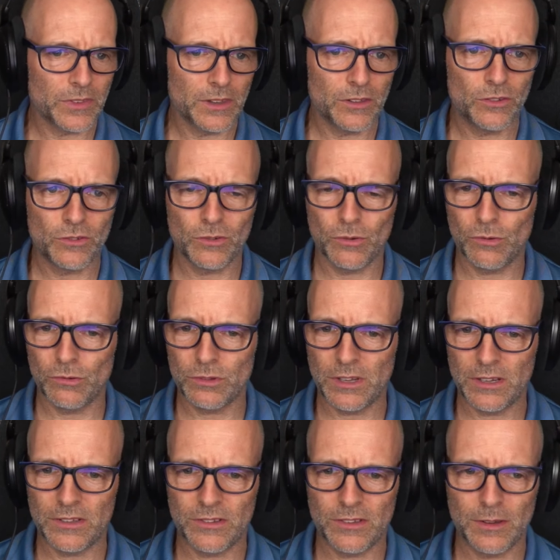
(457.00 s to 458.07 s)
So
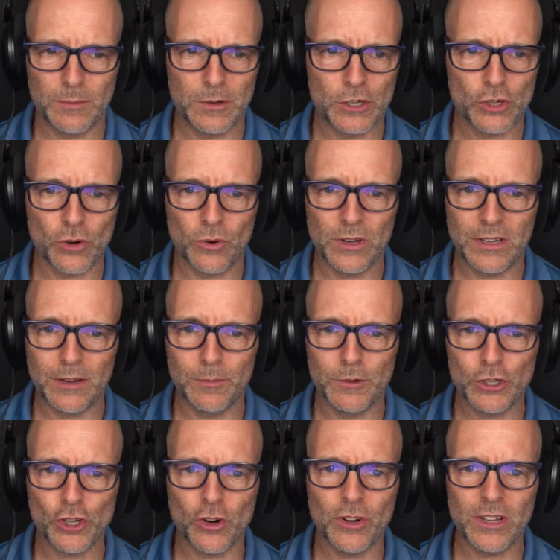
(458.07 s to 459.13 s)
that's the majority.
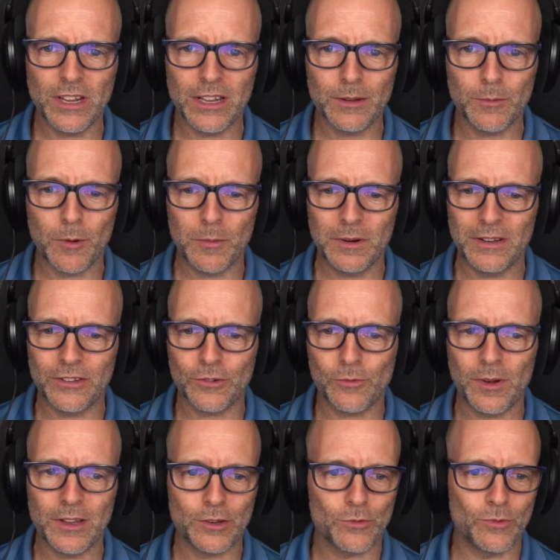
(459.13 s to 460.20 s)
Majority at the moment is
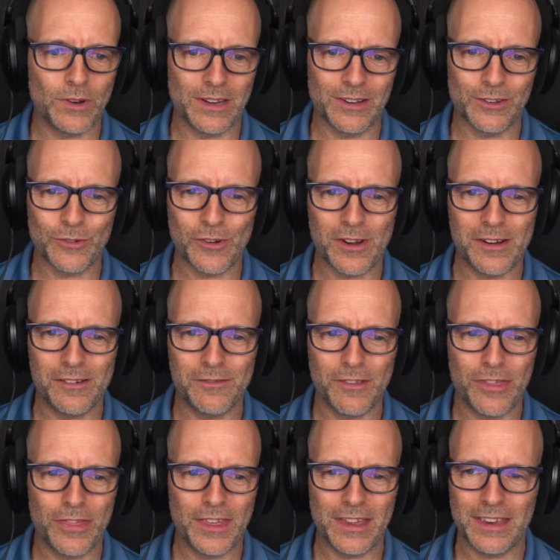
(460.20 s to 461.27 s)
quite green. So
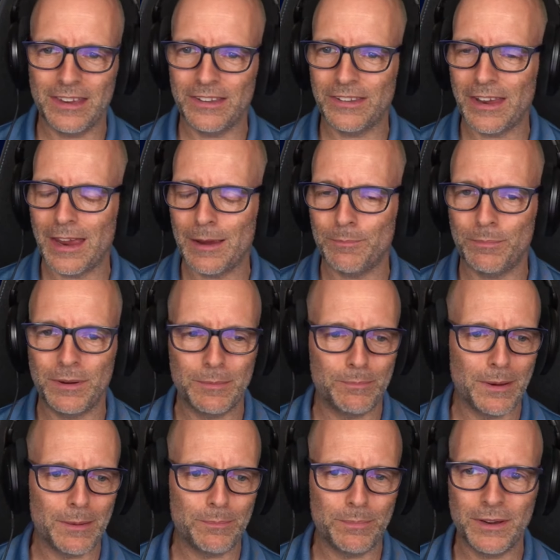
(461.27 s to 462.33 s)
everything is
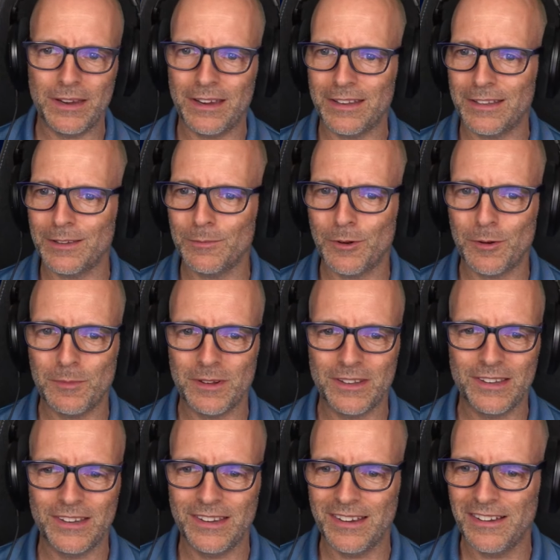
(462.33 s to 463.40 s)
happy-peppy at the
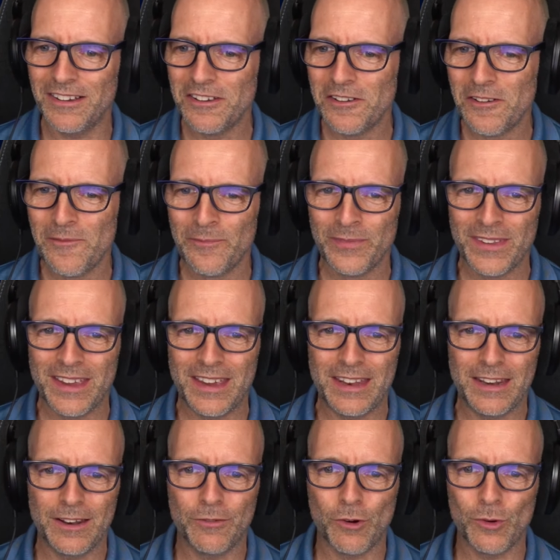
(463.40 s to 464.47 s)
moment here
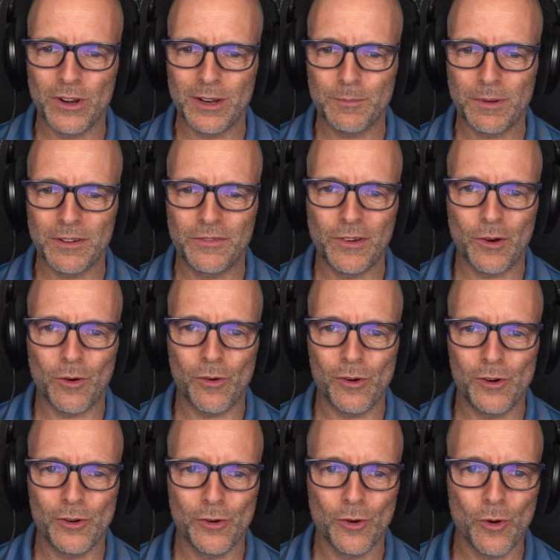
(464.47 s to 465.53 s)
in the voting. But we
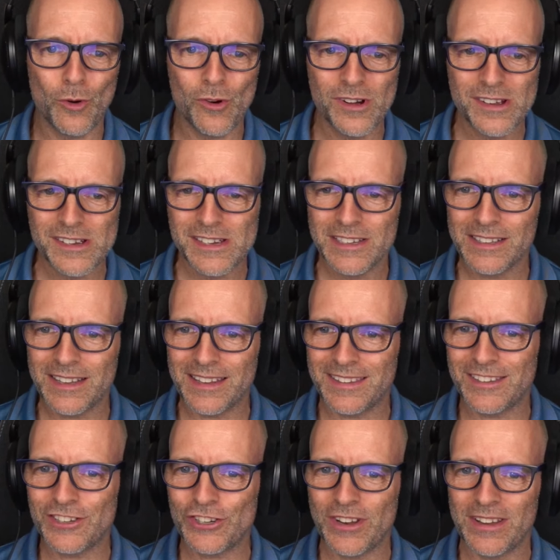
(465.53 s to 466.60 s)
all know
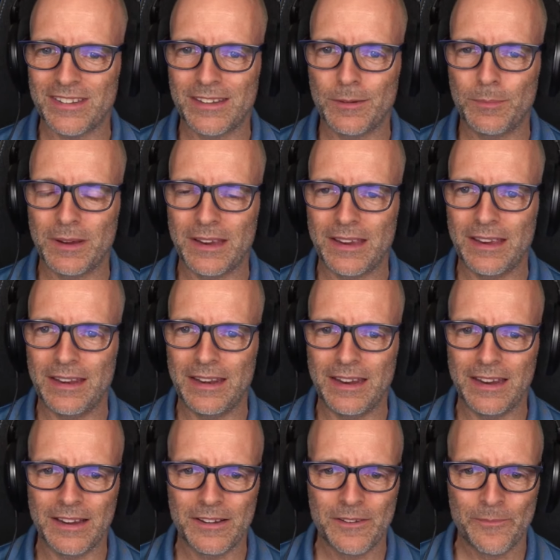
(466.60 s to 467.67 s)
that's just the
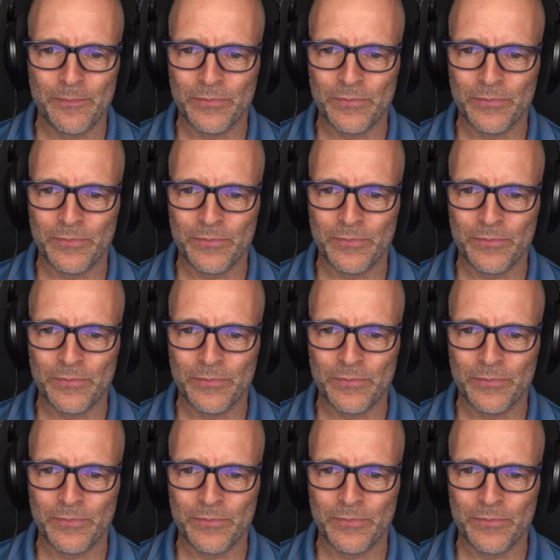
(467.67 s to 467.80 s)
beginning.